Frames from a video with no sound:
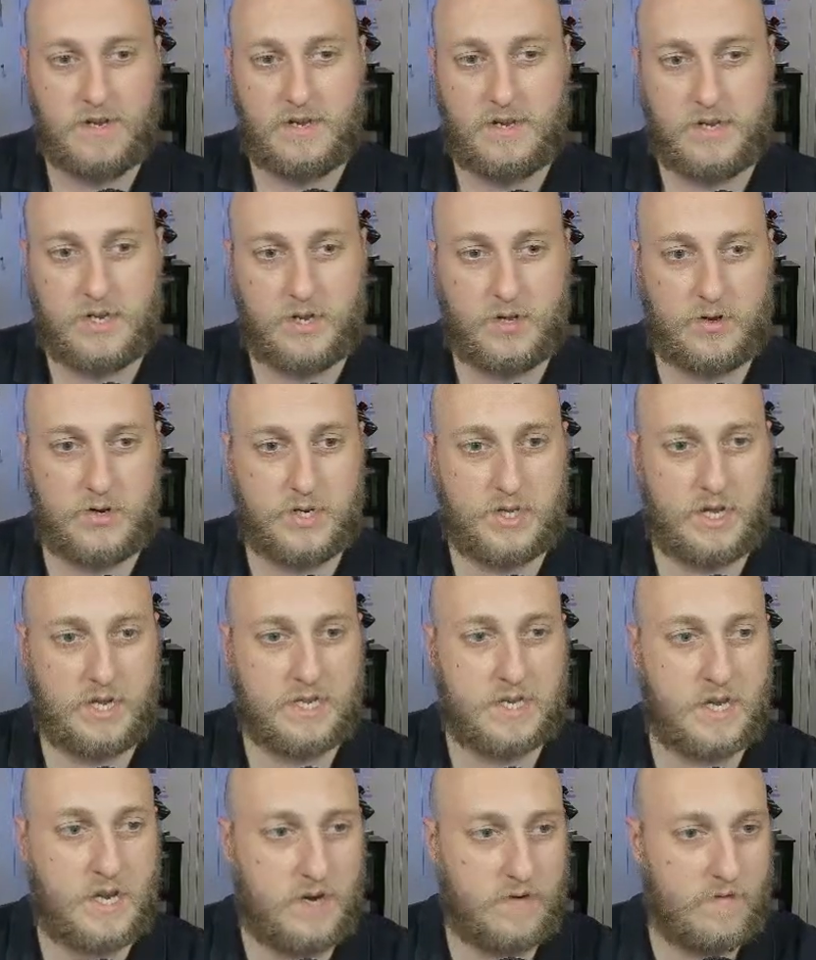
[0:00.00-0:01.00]
So
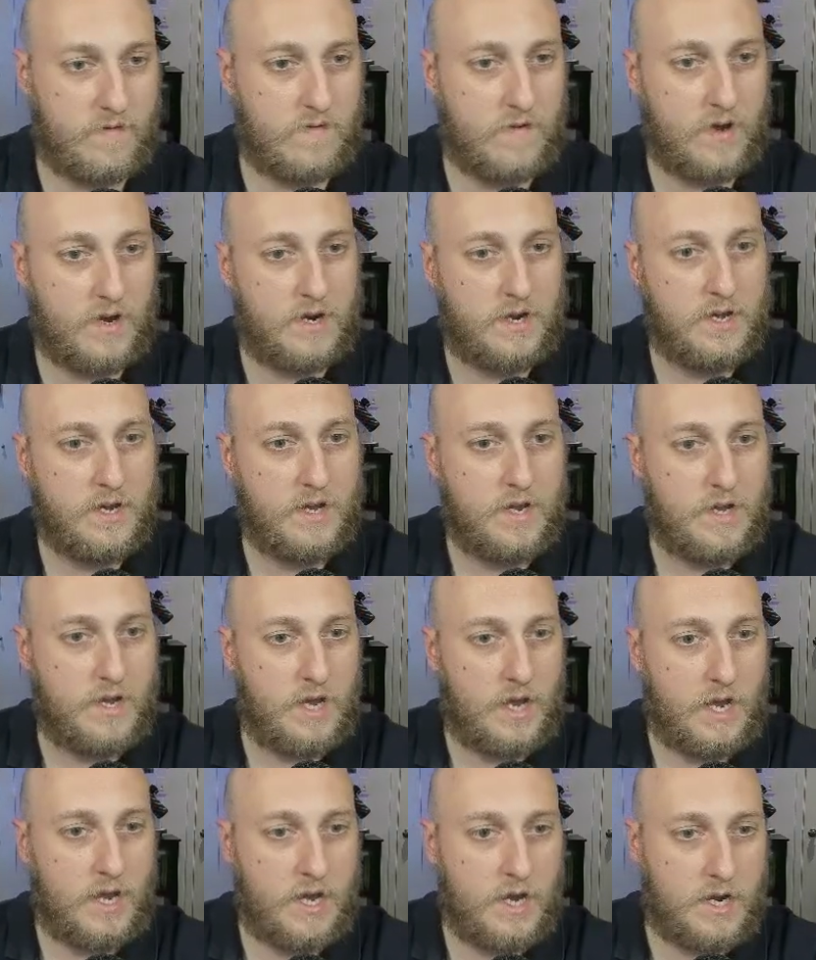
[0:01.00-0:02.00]
that's kind of fun.
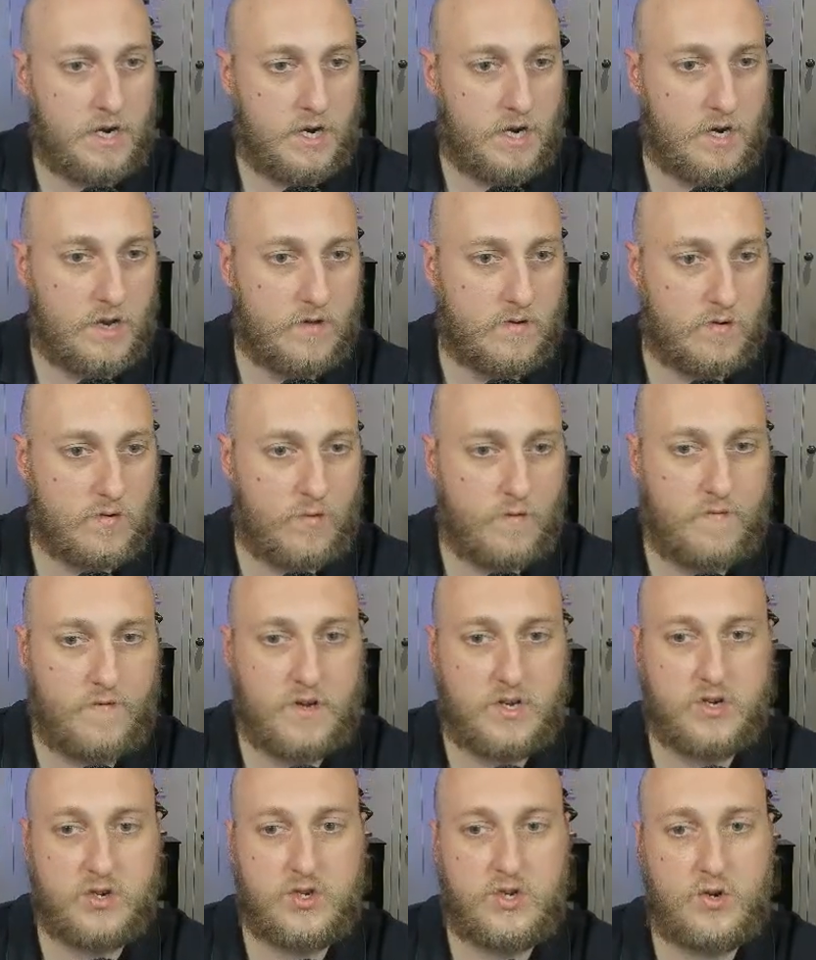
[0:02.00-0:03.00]
And another cool
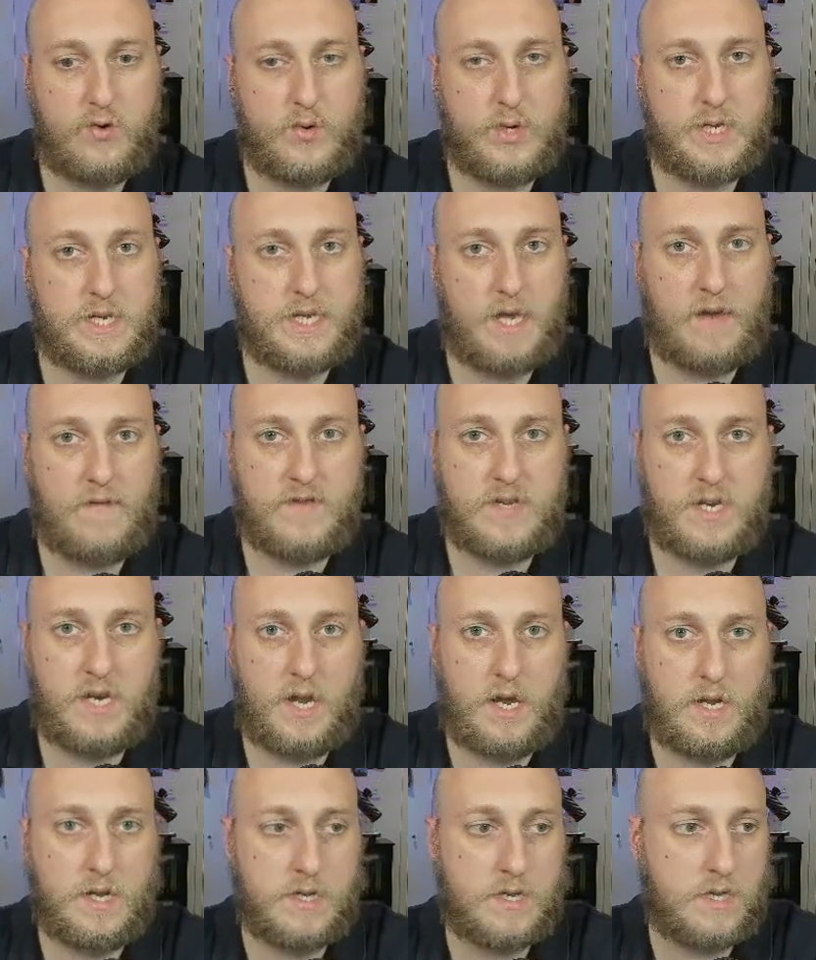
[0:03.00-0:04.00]
feature too is save
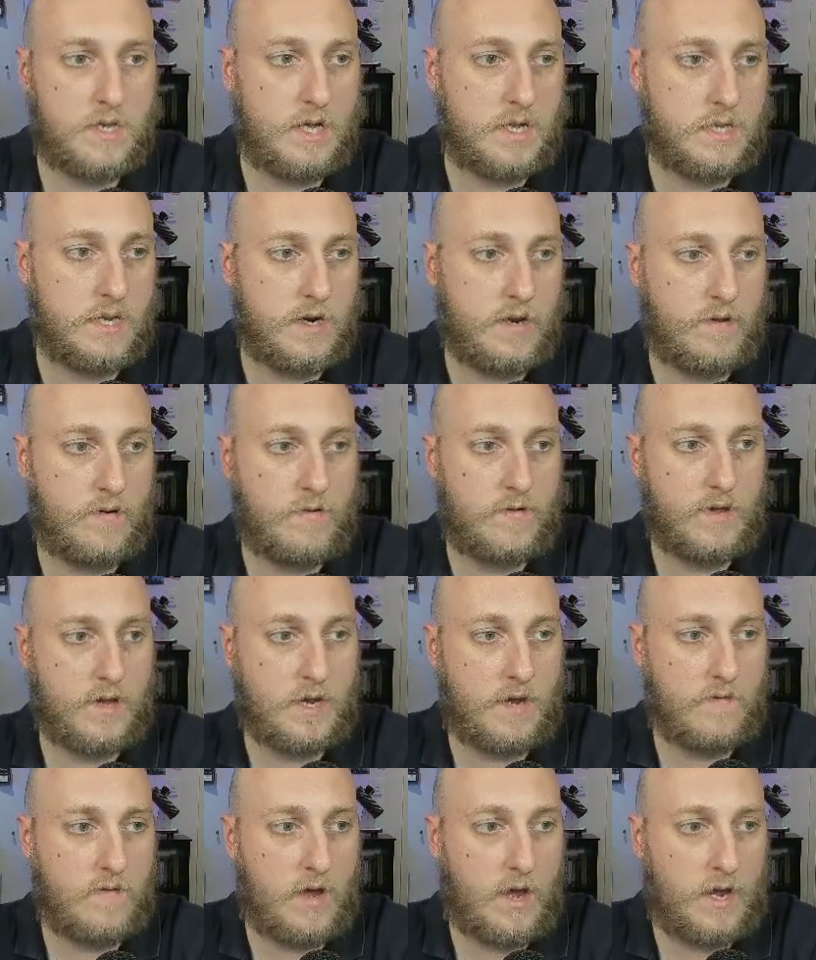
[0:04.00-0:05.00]
states. That's another thing
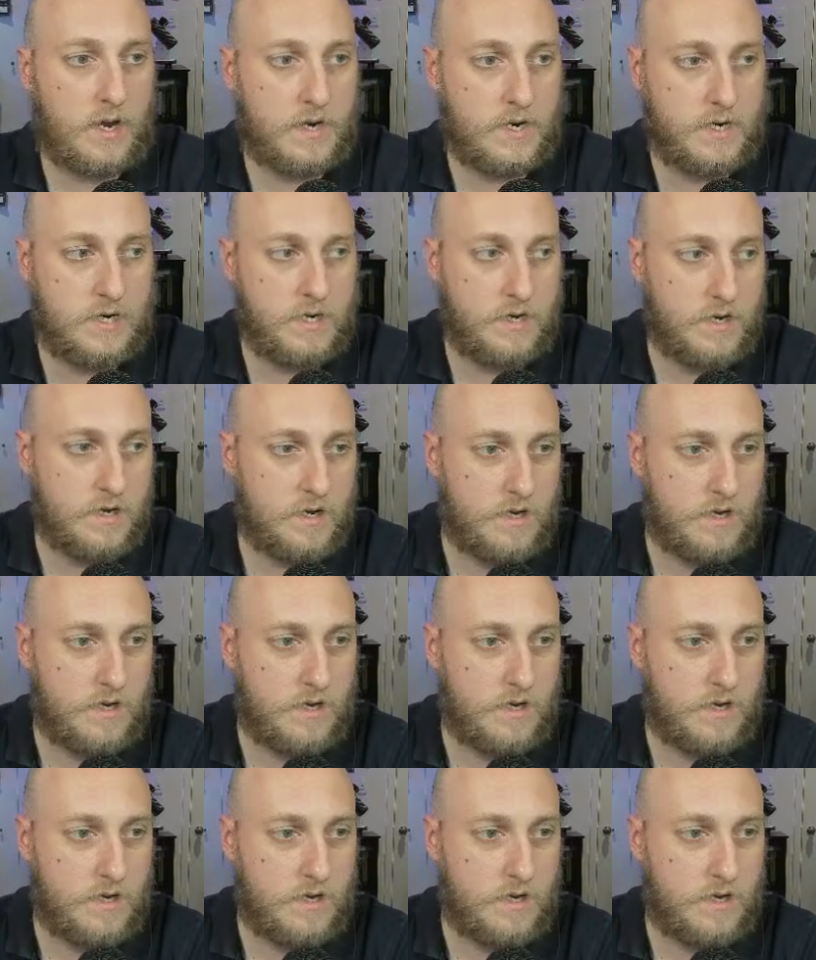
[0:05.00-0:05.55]
I've added.